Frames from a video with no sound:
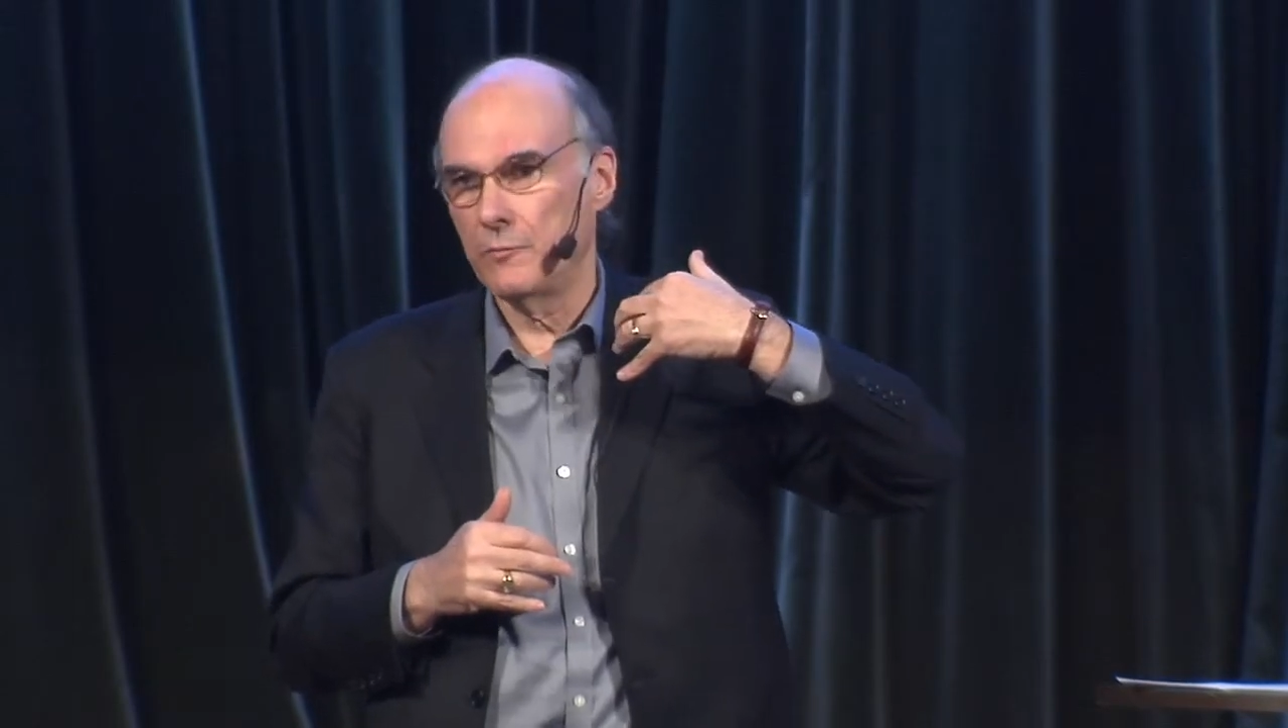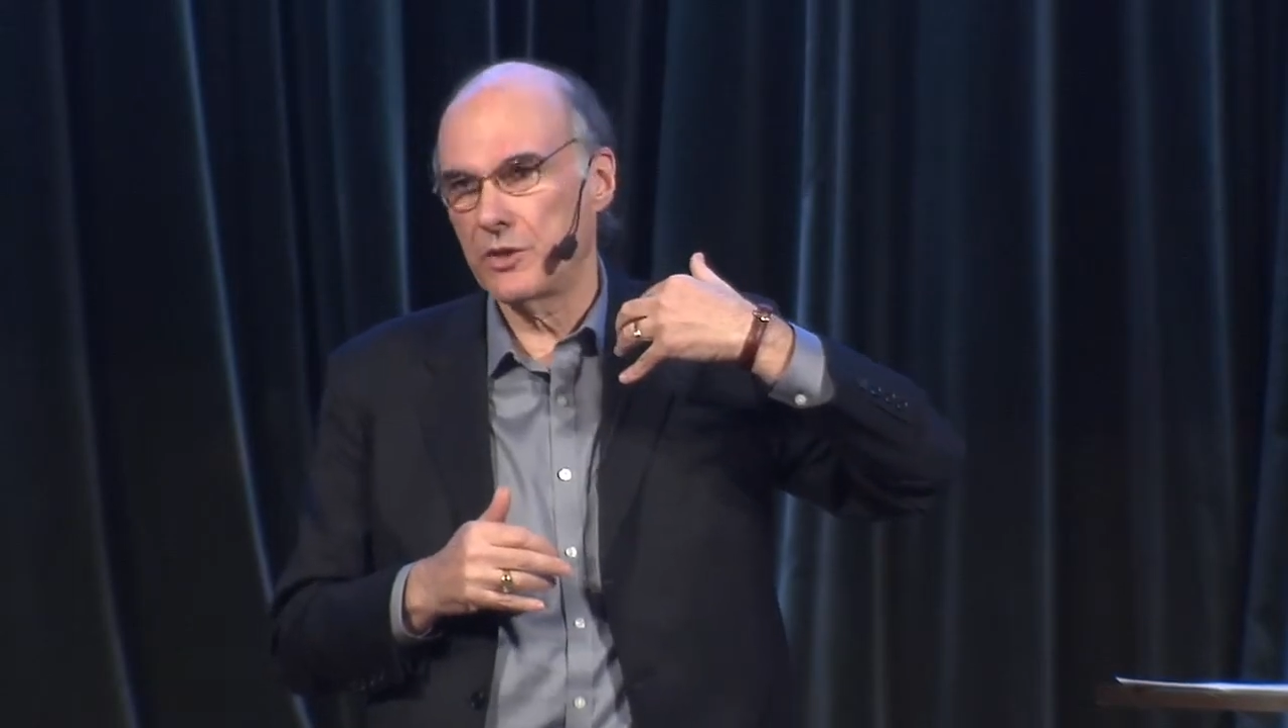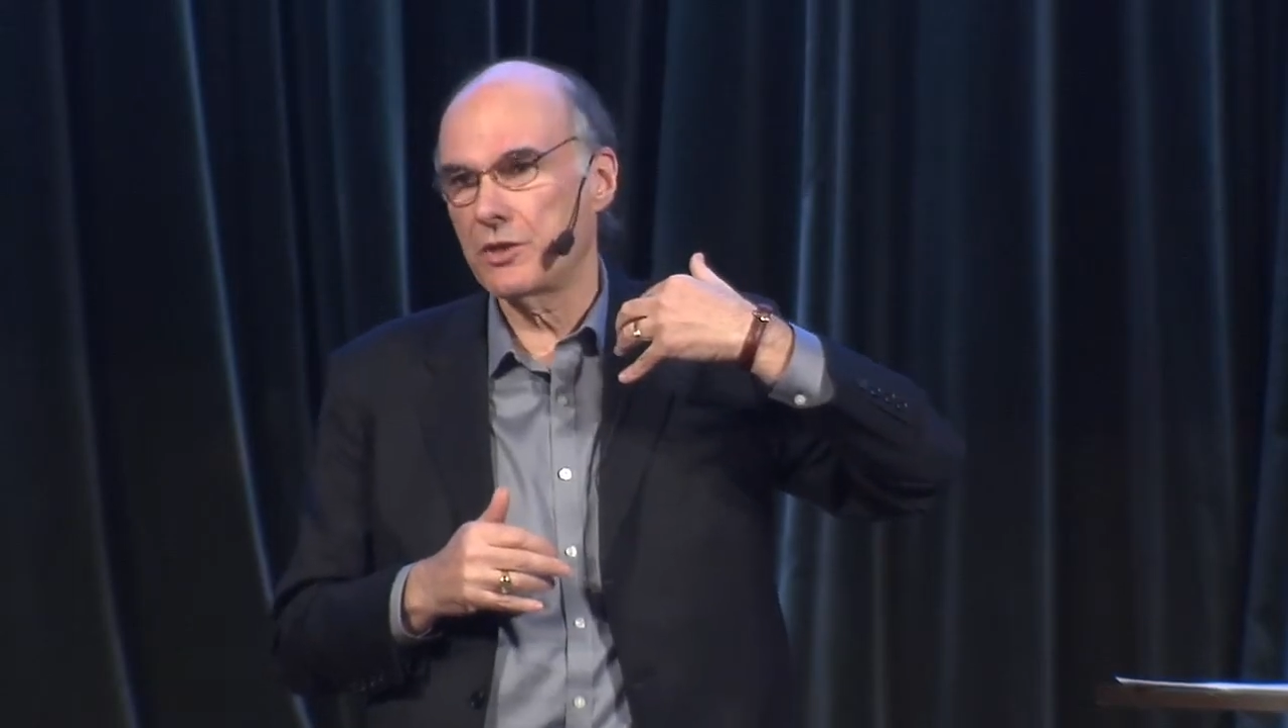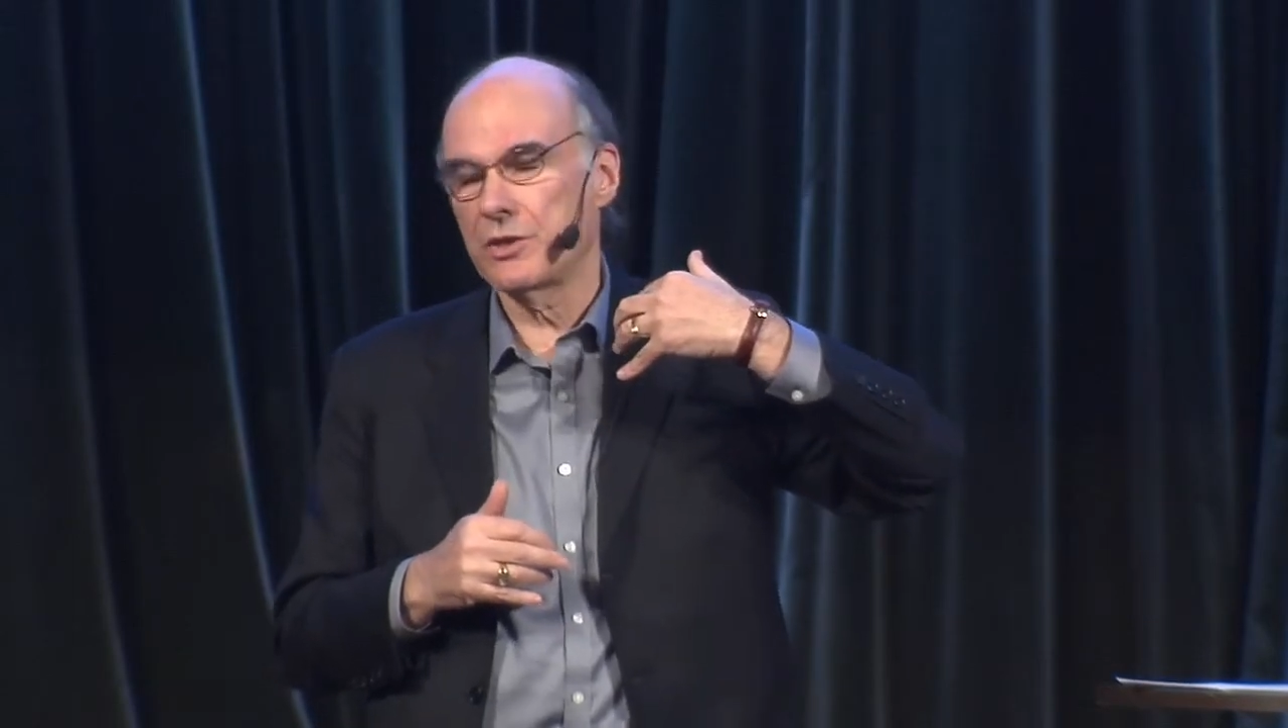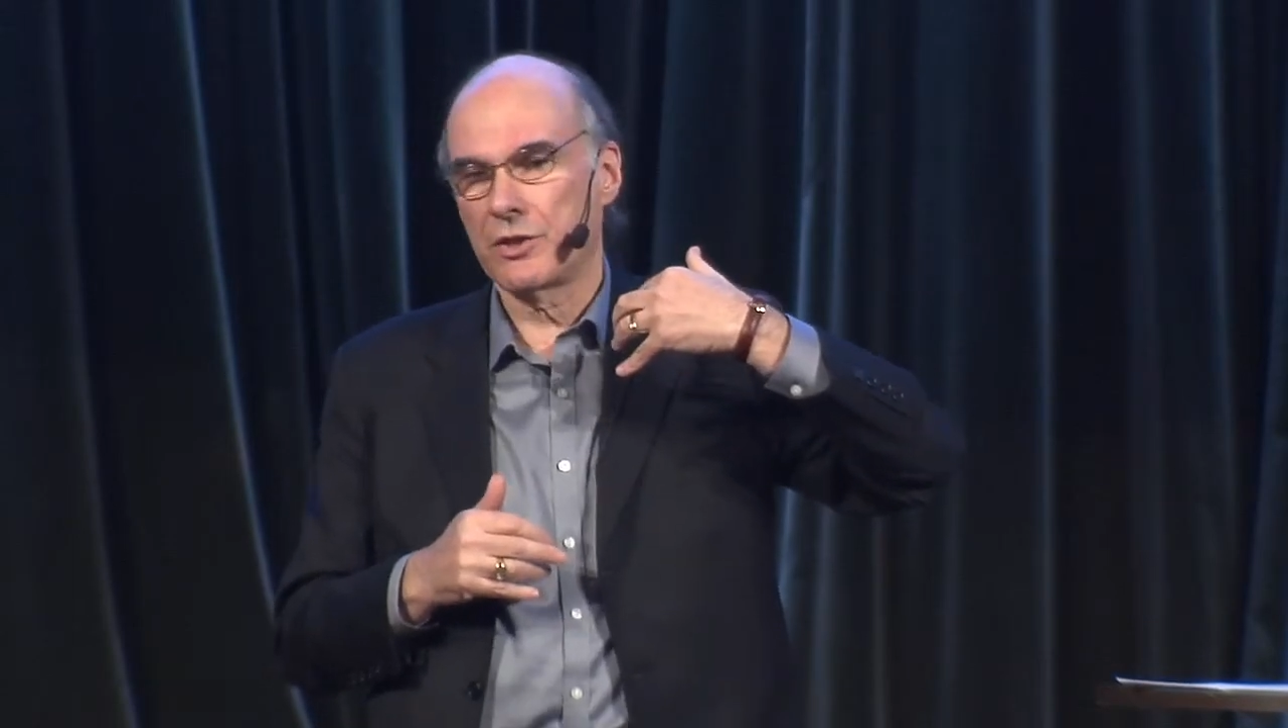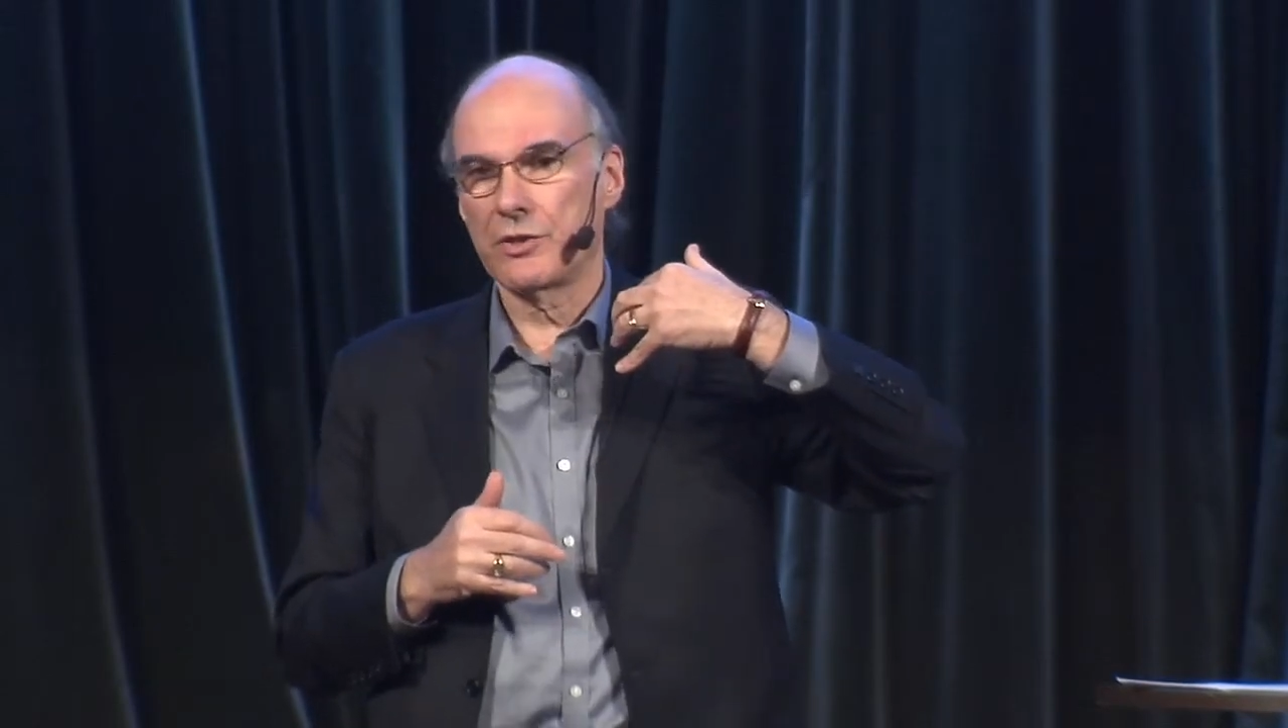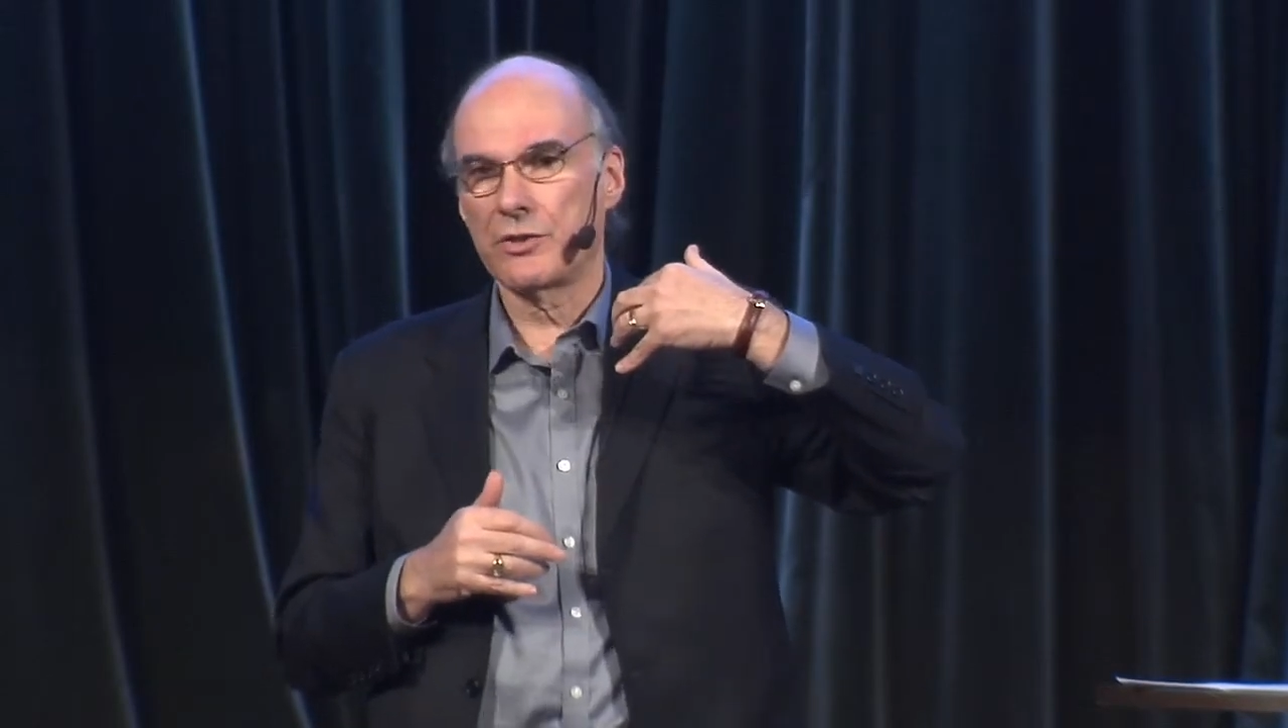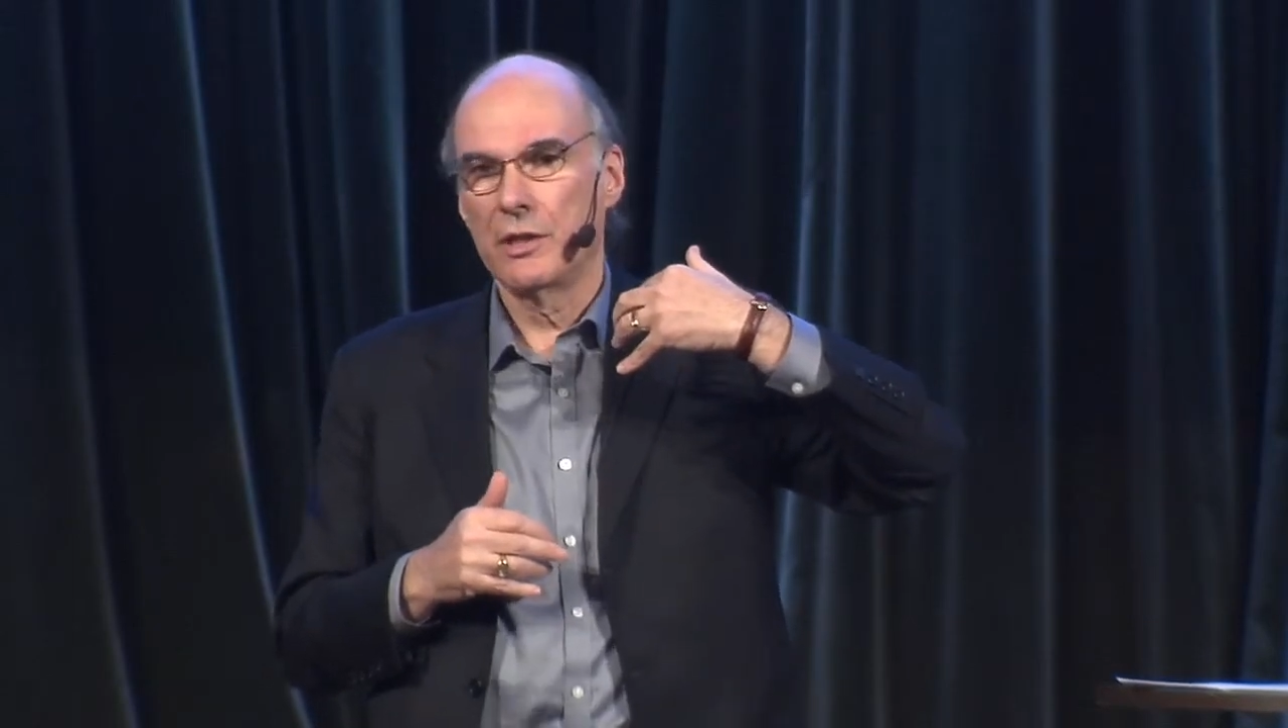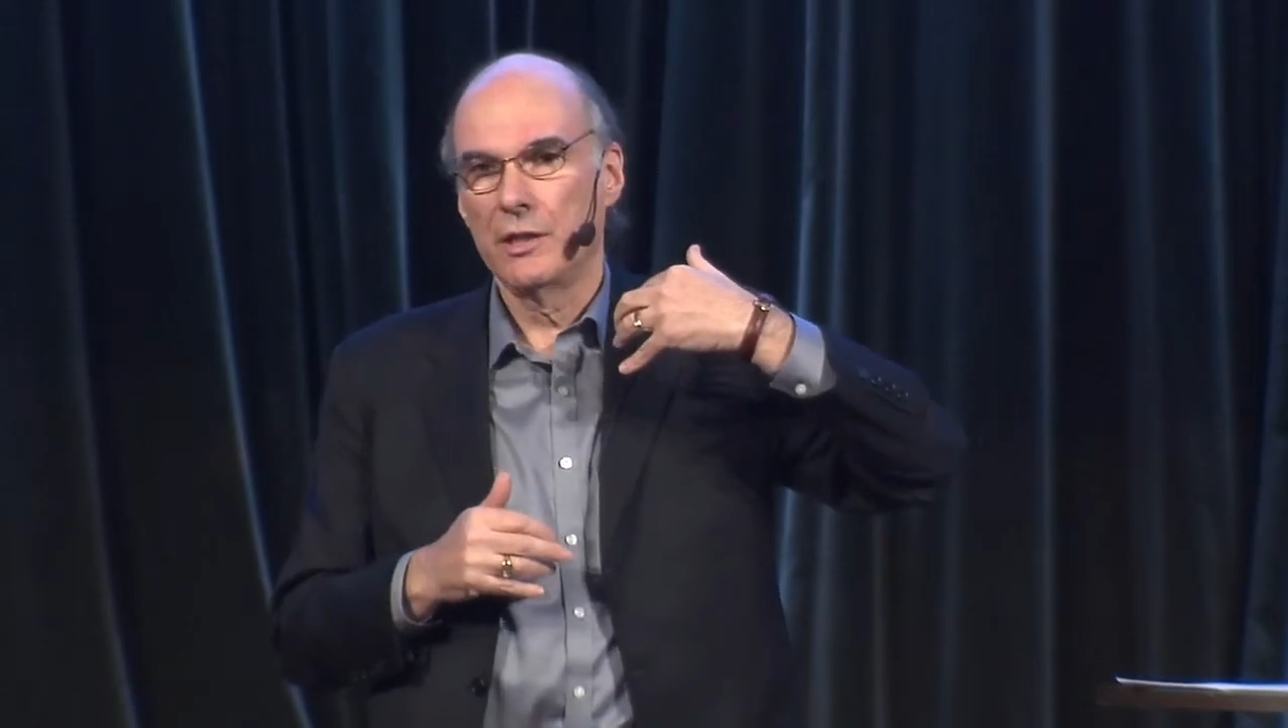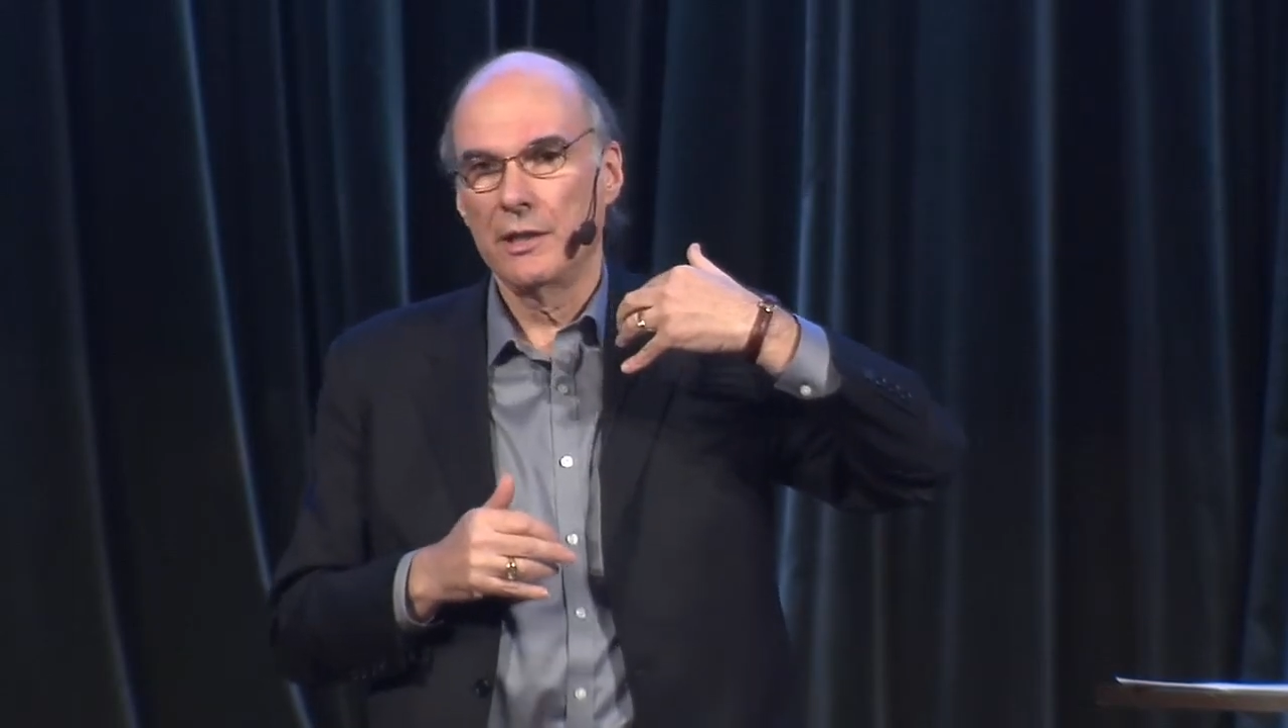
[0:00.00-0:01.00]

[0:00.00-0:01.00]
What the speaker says: businesses,